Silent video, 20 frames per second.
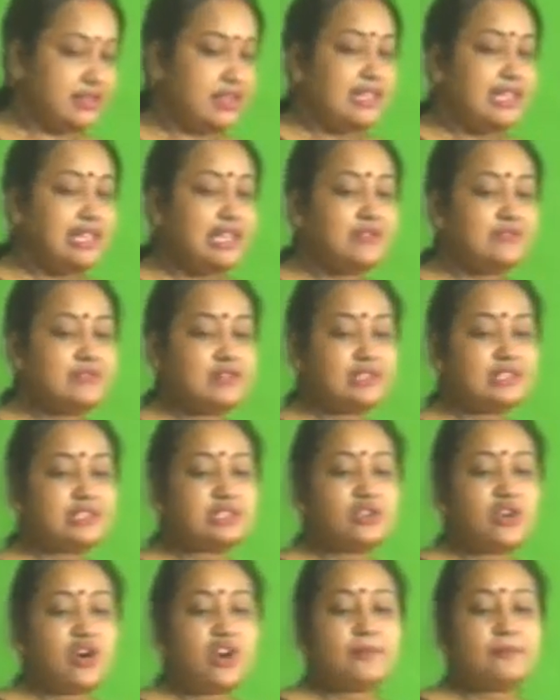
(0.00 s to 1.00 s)
He was
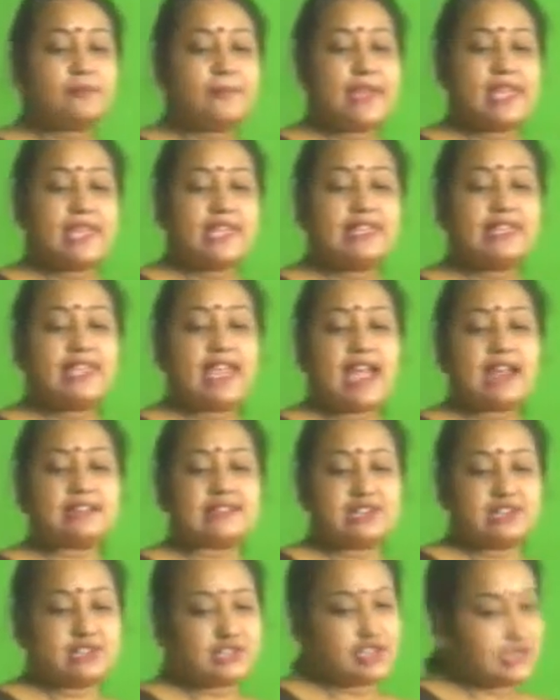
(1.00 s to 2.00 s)
not paying
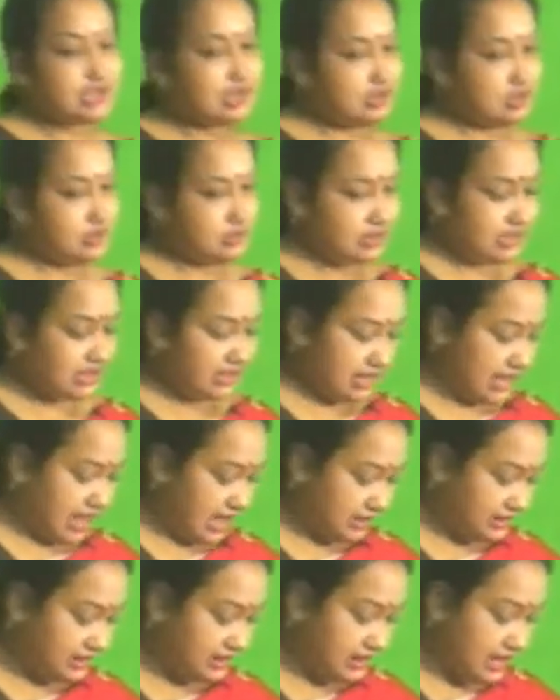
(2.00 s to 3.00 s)
attention to the
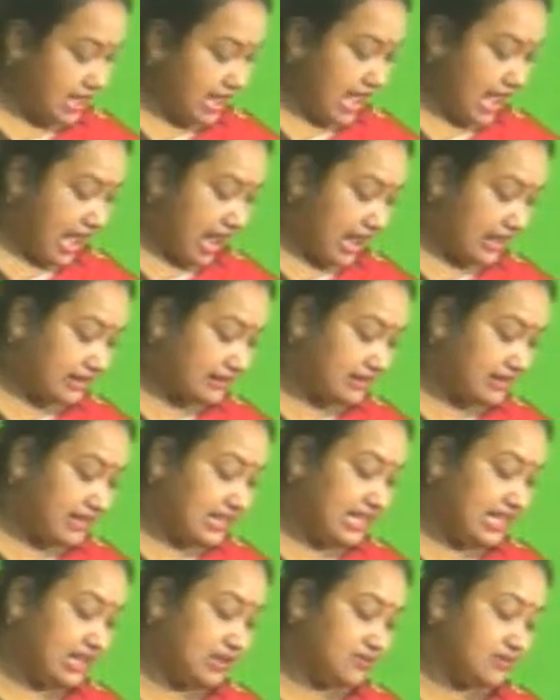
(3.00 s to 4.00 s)
class and
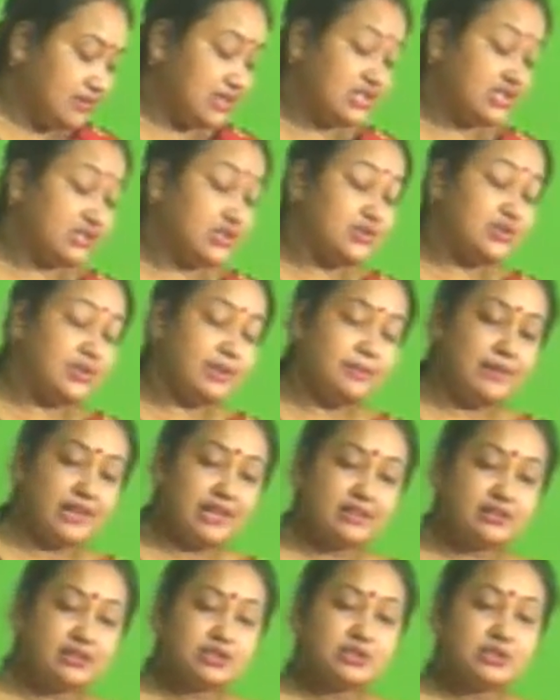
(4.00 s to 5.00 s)
he was
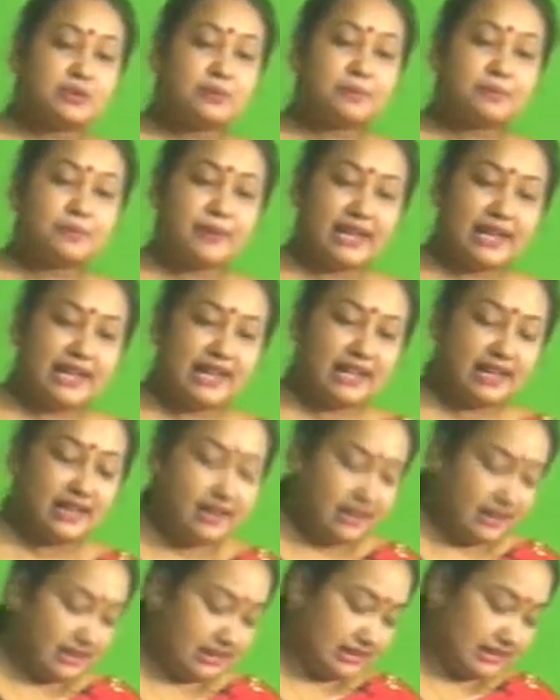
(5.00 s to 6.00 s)
dreaming to play
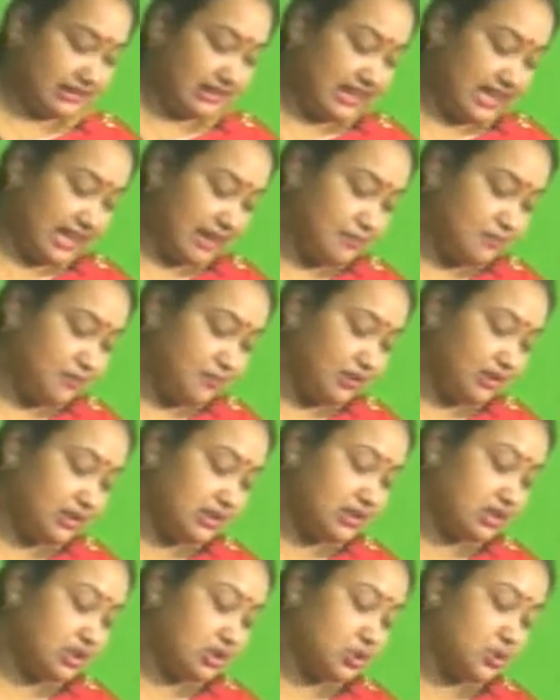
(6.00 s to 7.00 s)
the game with
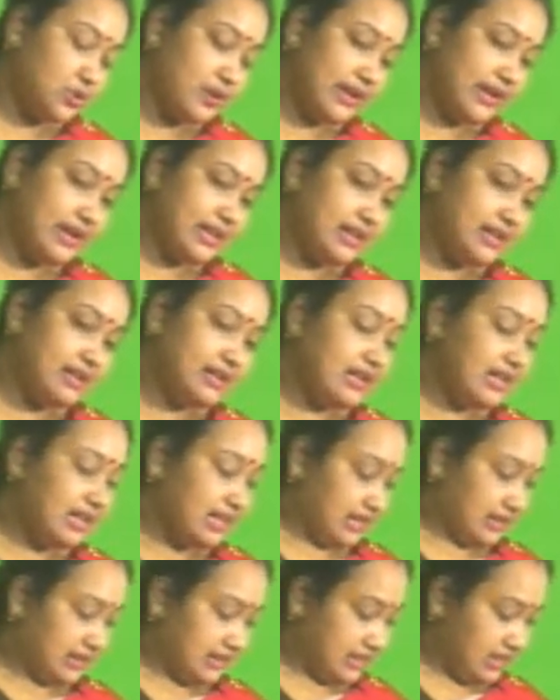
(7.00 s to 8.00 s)
the squirrel
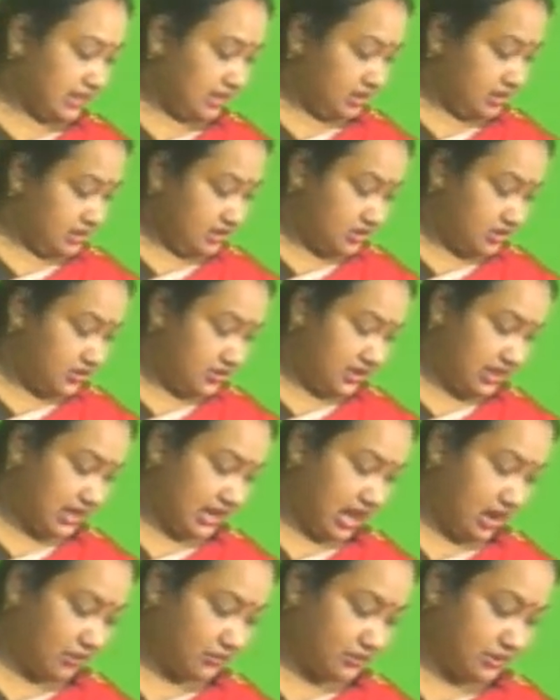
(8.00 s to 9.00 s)
in the tree
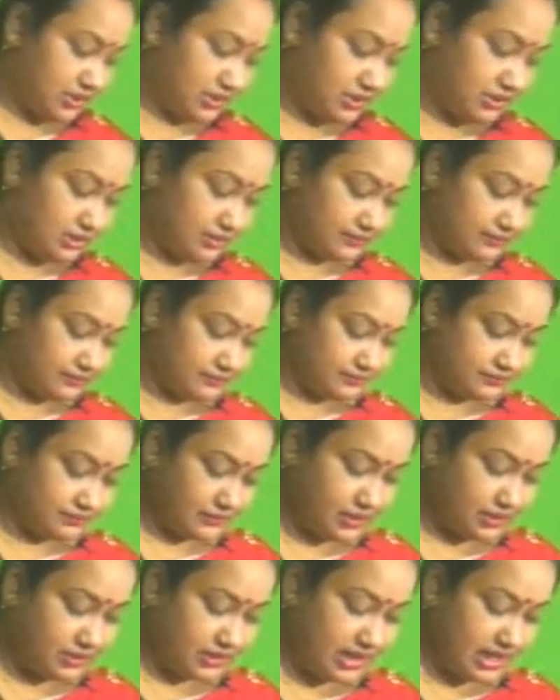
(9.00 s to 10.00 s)
house.
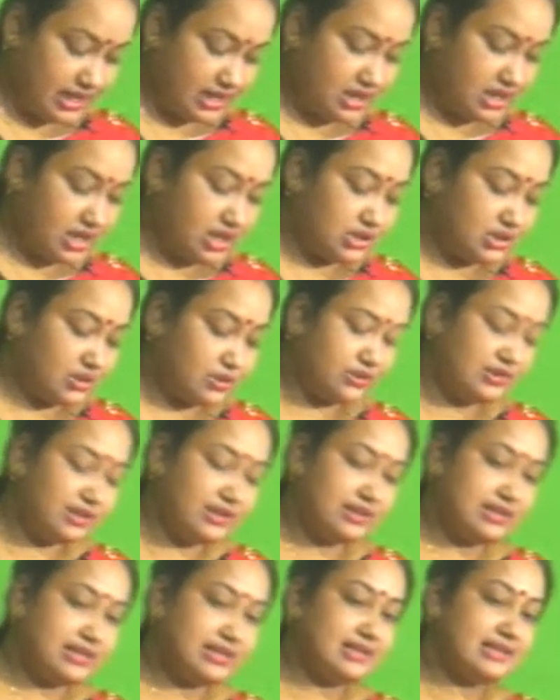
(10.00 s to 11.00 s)
Okay, so
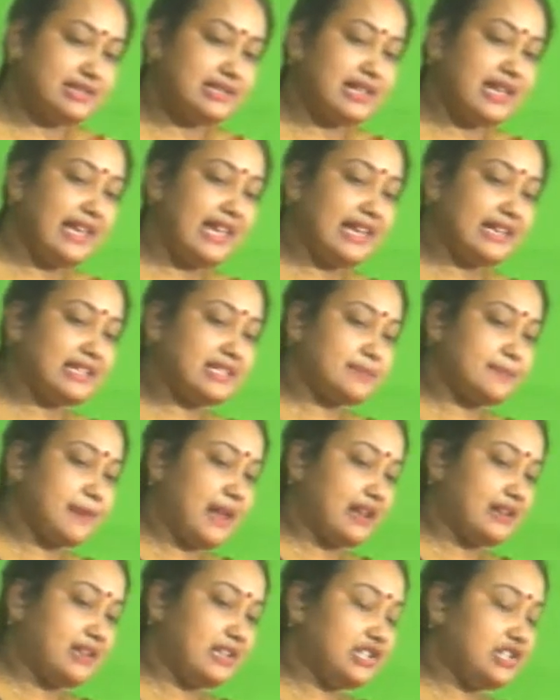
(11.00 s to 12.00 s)
this is the
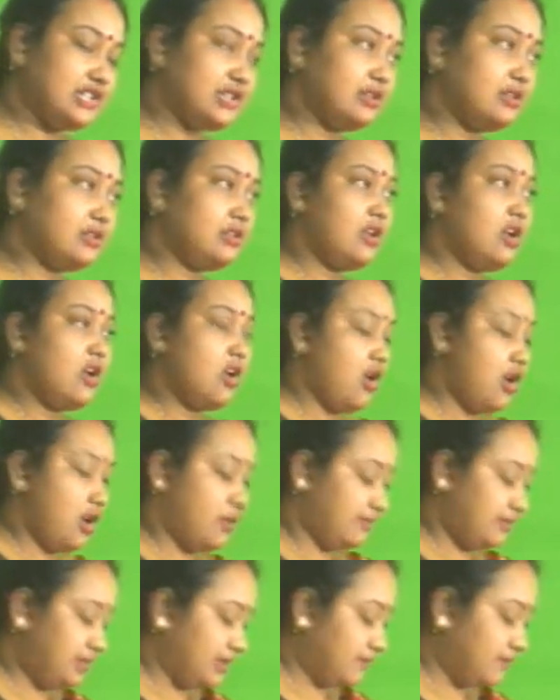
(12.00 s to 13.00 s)
explanation
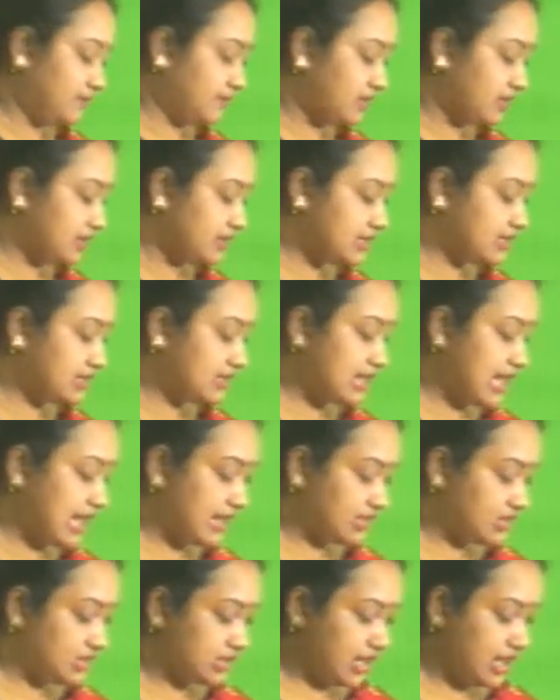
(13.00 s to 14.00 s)
of the first
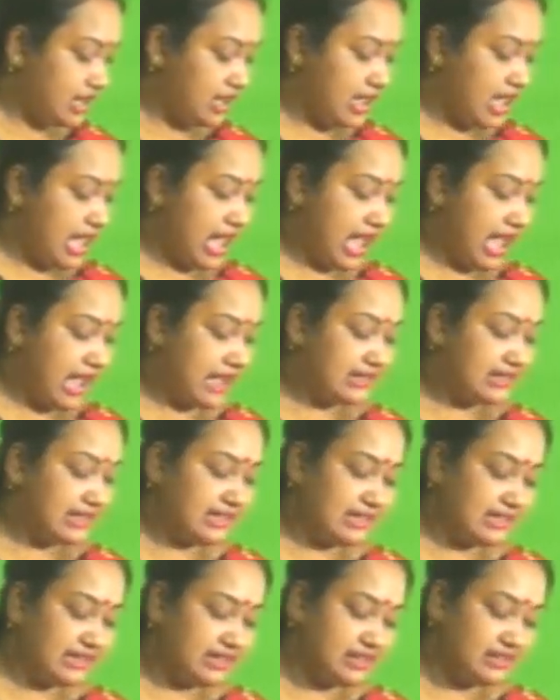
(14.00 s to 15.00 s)
stanza, and
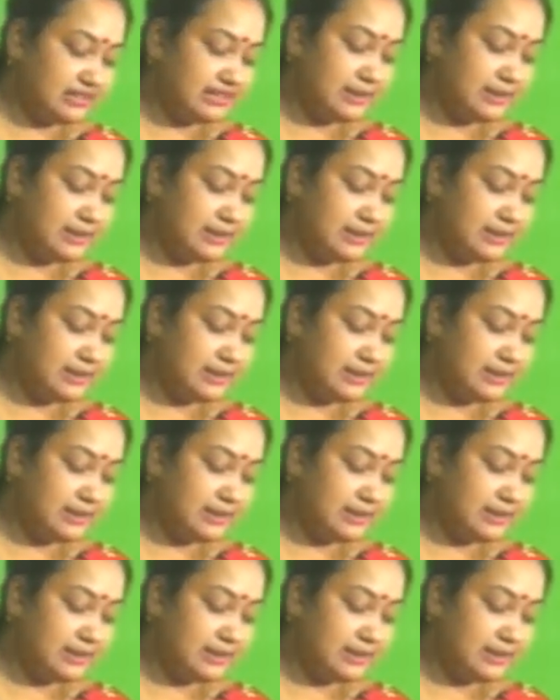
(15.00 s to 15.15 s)
here the